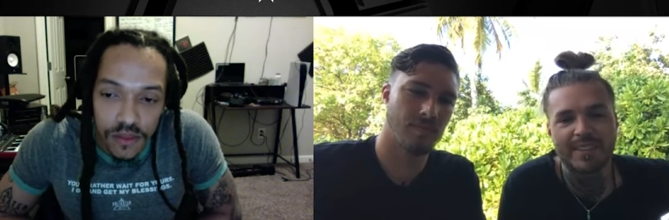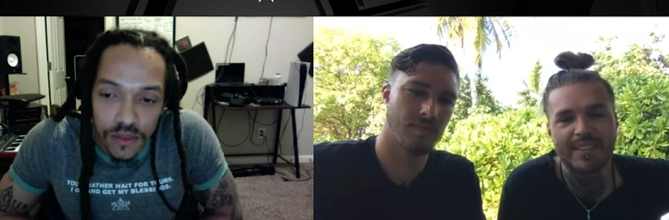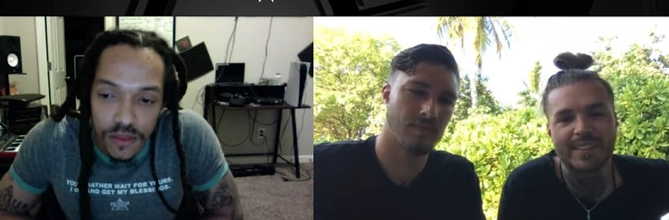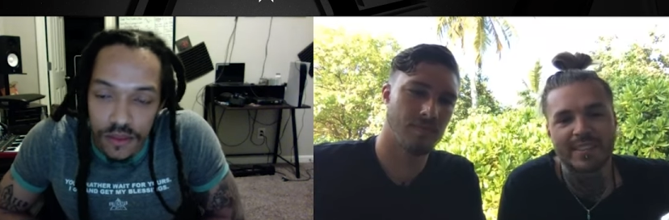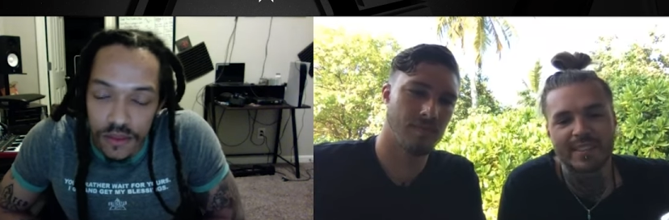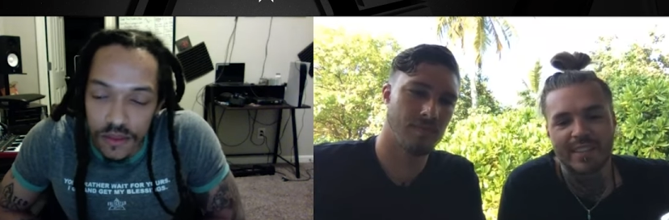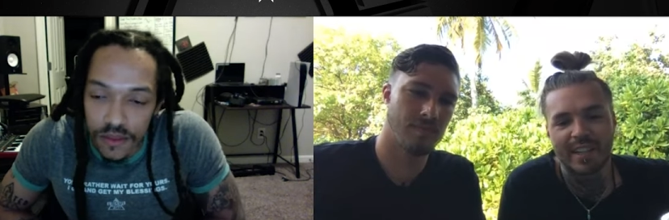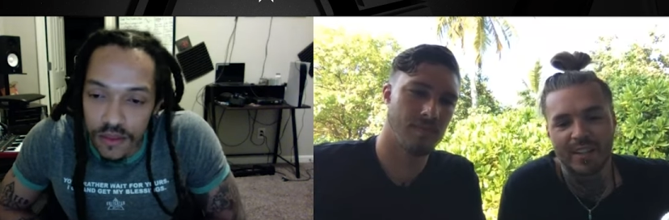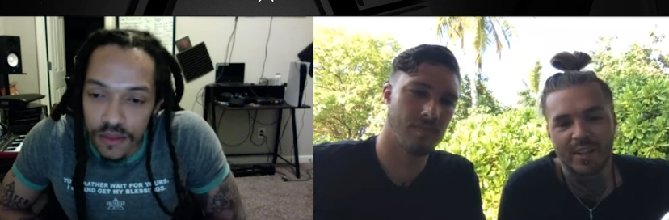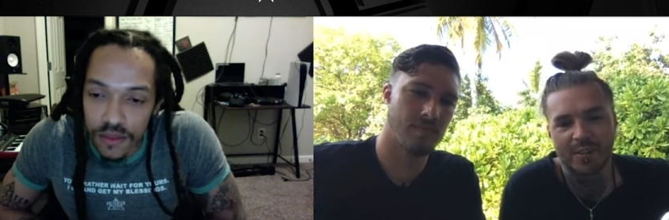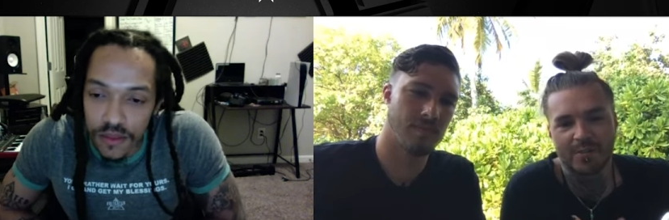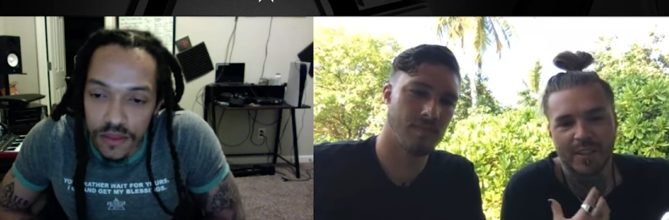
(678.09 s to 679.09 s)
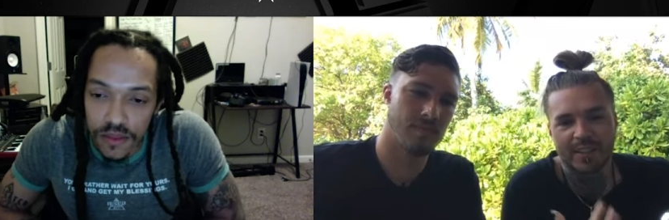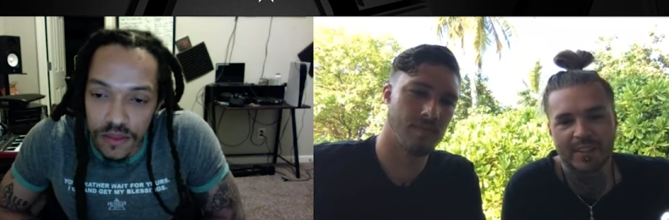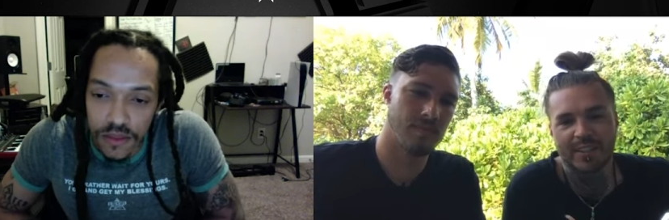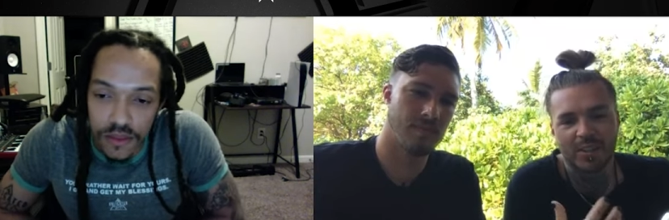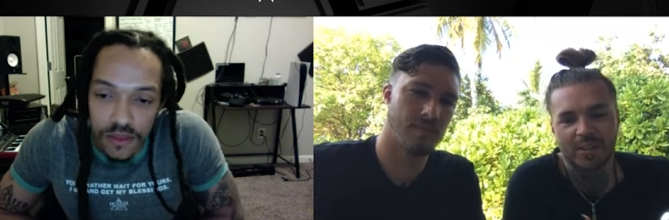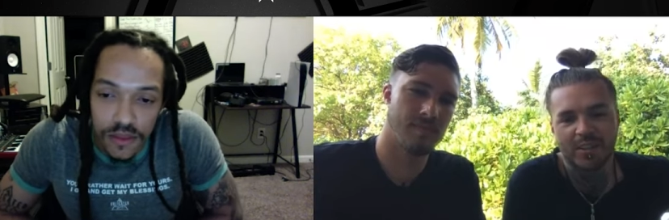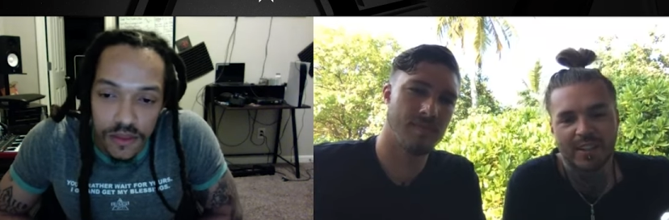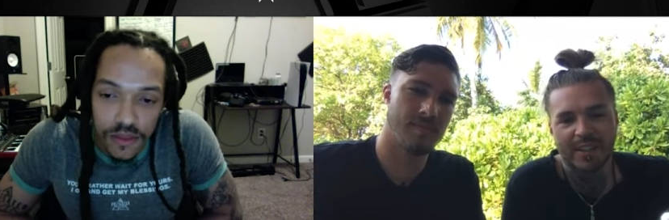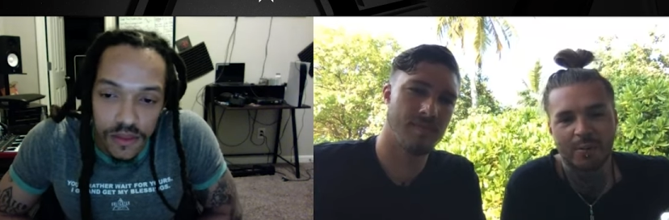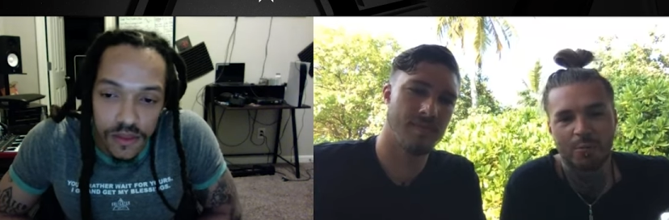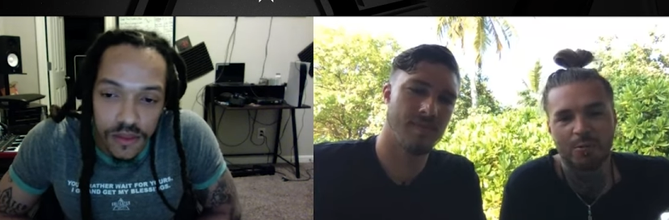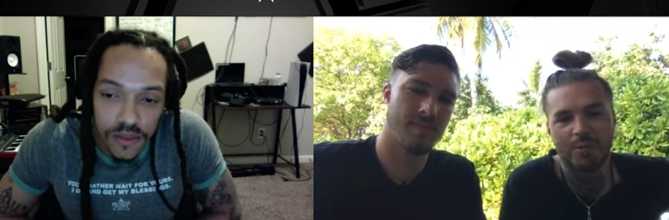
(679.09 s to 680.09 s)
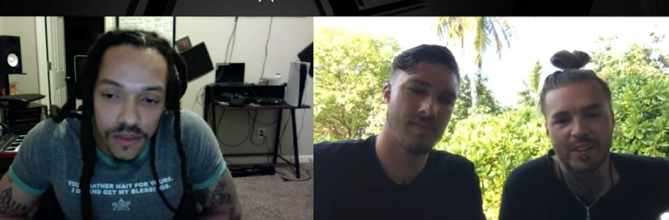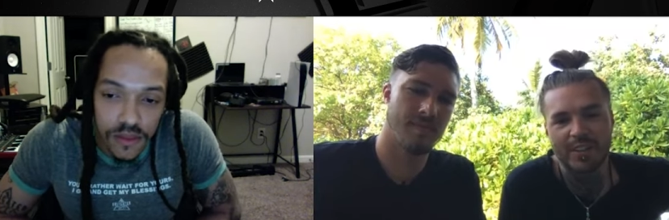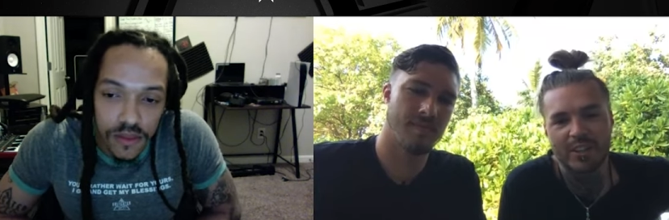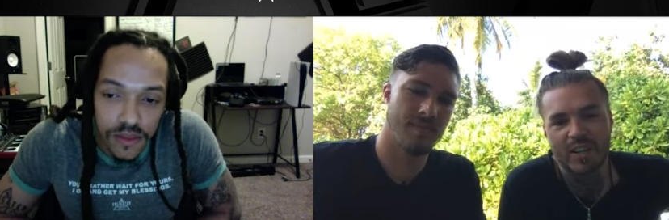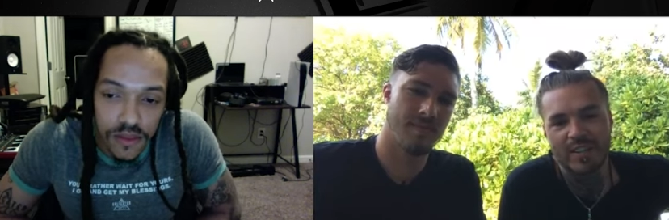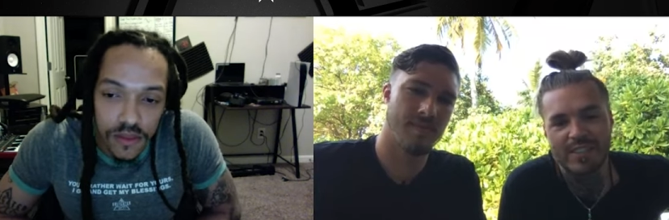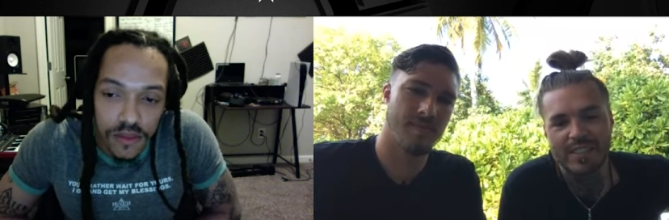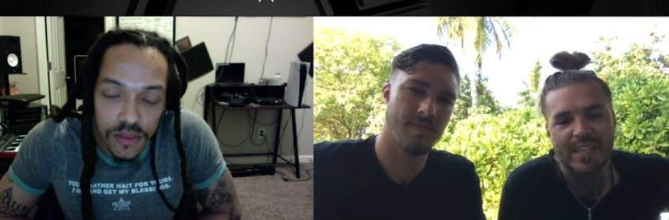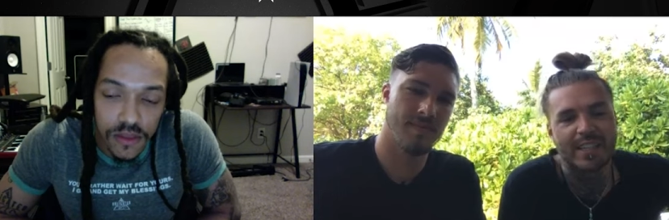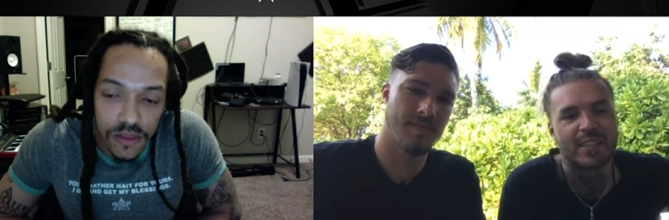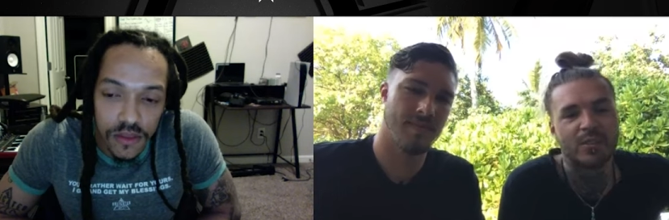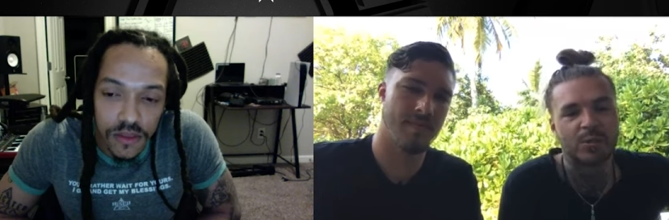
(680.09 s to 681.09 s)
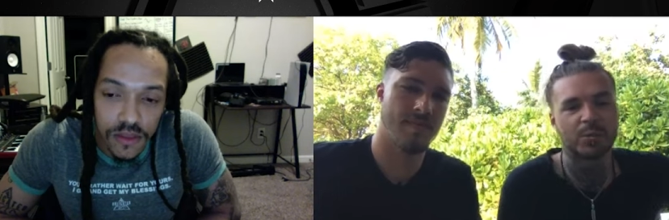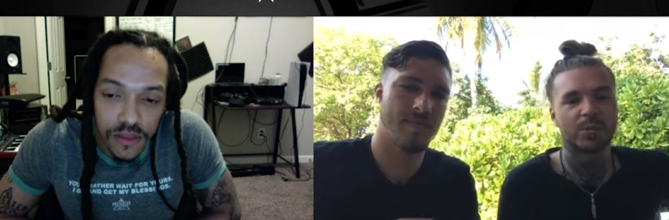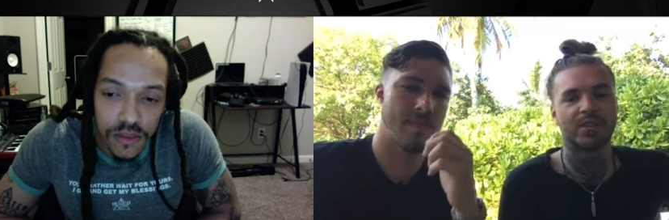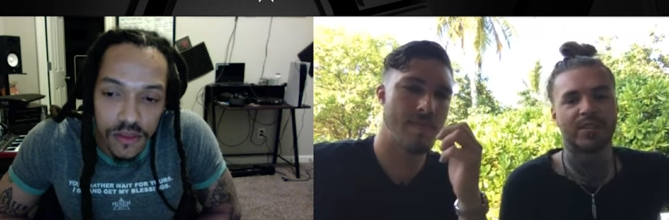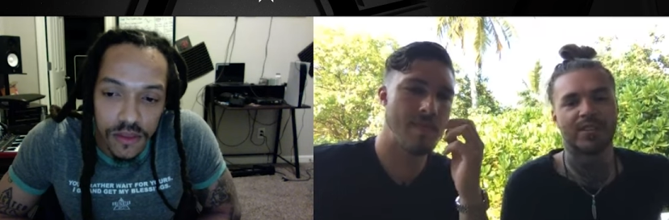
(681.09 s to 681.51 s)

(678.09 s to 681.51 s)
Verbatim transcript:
Speaker 1: to see. And I love that you know we're funding traders like you.